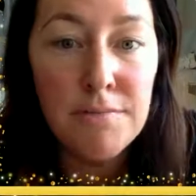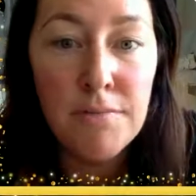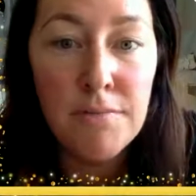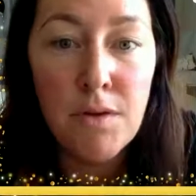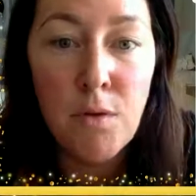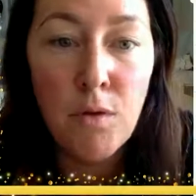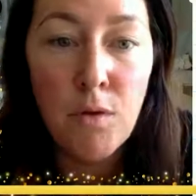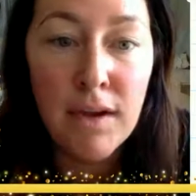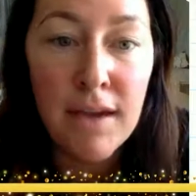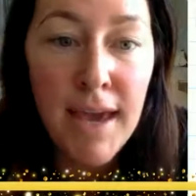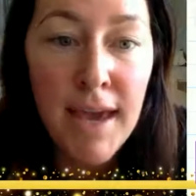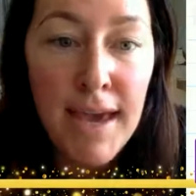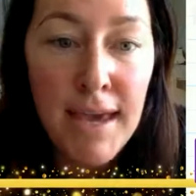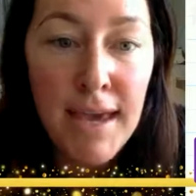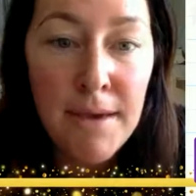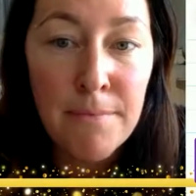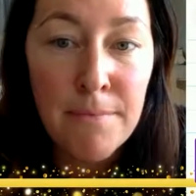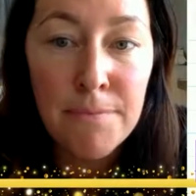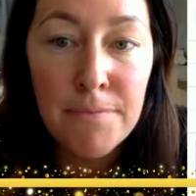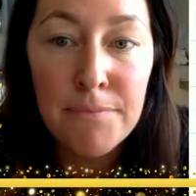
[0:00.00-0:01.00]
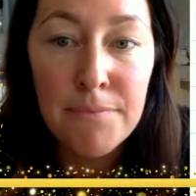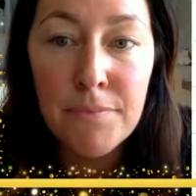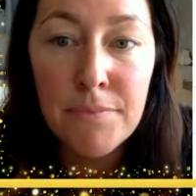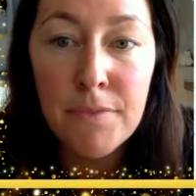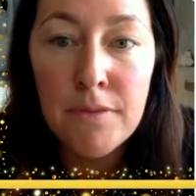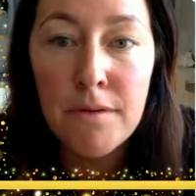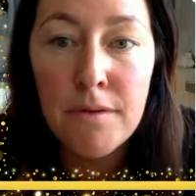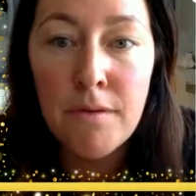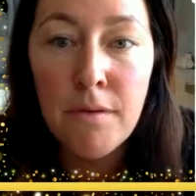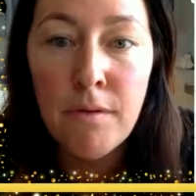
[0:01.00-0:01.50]
or came,
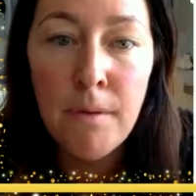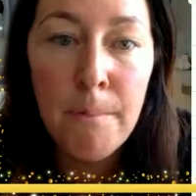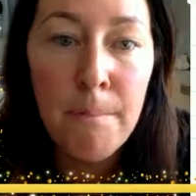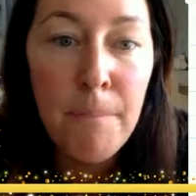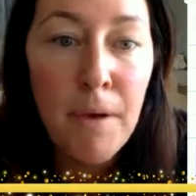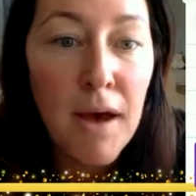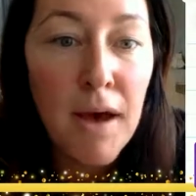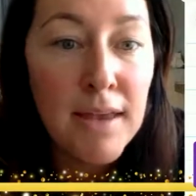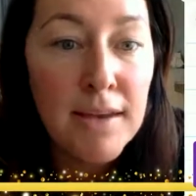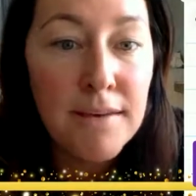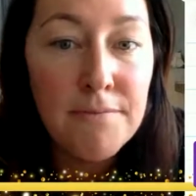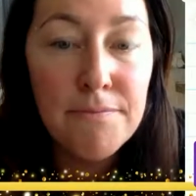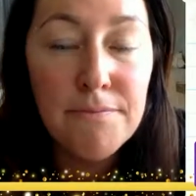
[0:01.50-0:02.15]
or but.